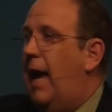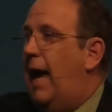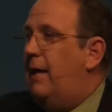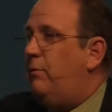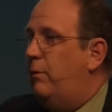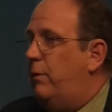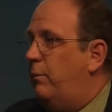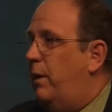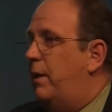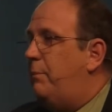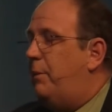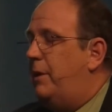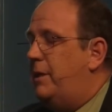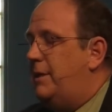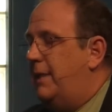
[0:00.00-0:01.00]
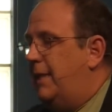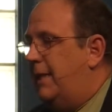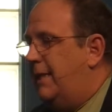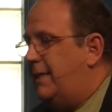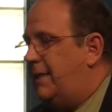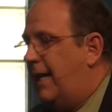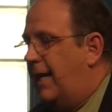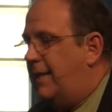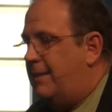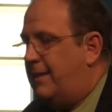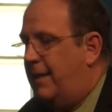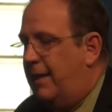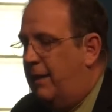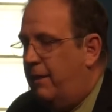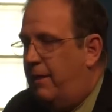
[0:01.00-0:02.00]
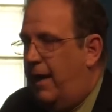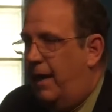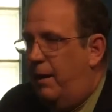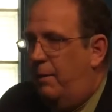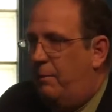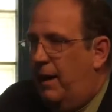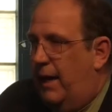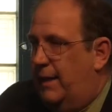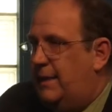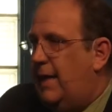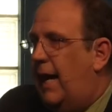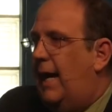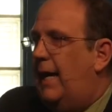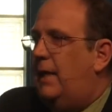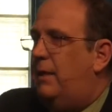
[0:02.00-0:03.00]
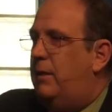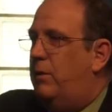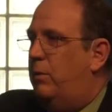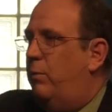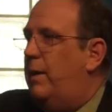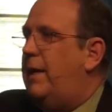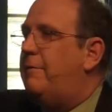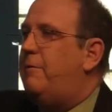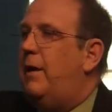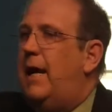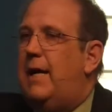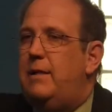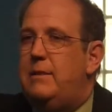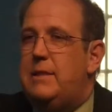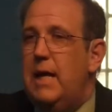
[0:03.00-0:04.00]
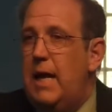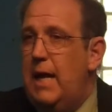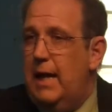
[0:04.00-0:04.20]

And when one person decides that either they, by title or whatever else,